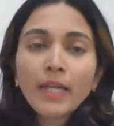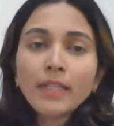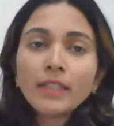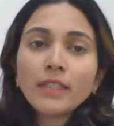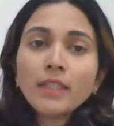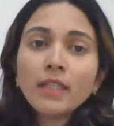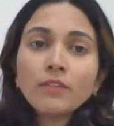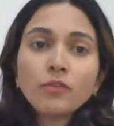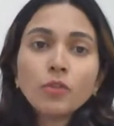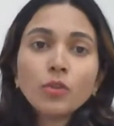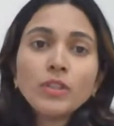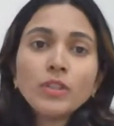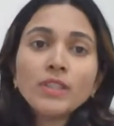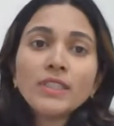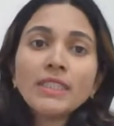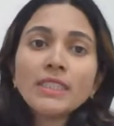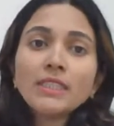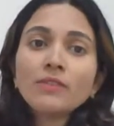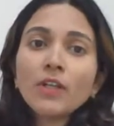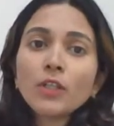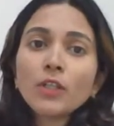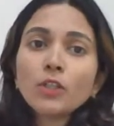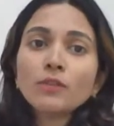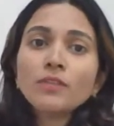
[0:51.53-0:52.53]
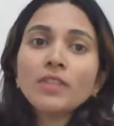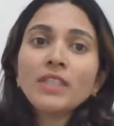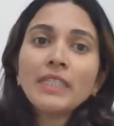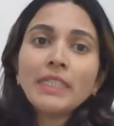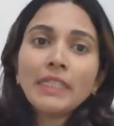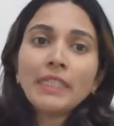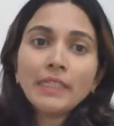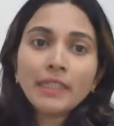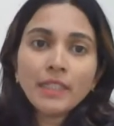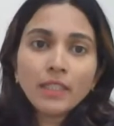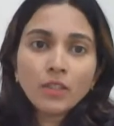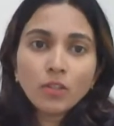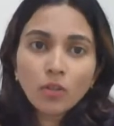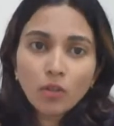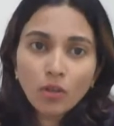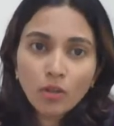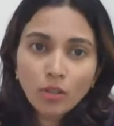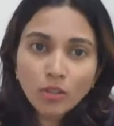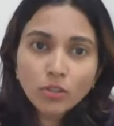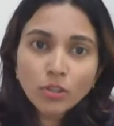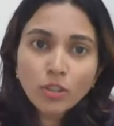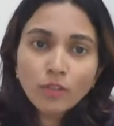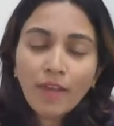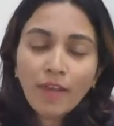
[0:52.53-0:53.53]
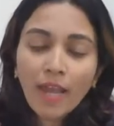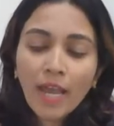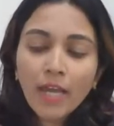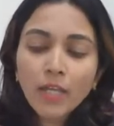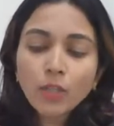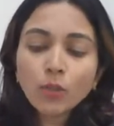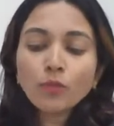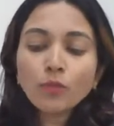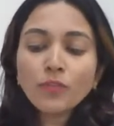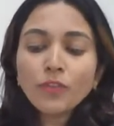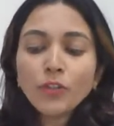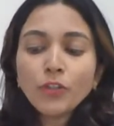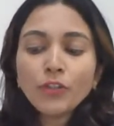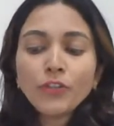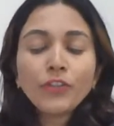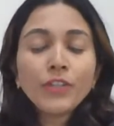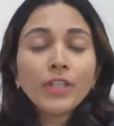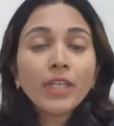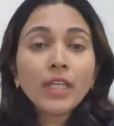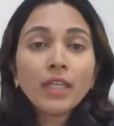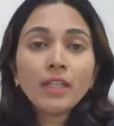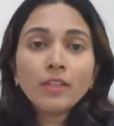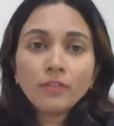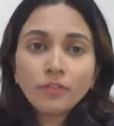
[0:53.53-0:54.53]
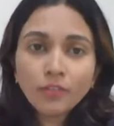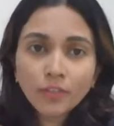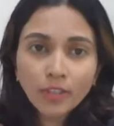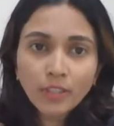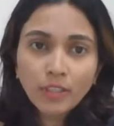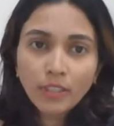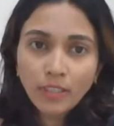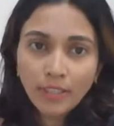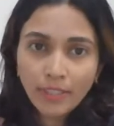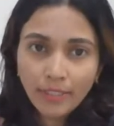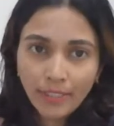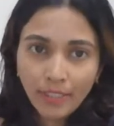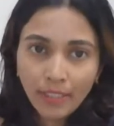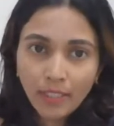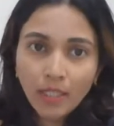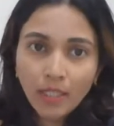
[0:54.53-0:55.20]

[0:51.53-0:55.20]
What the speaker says: and therefore, this is one of the leading cause of anovulatory infertility.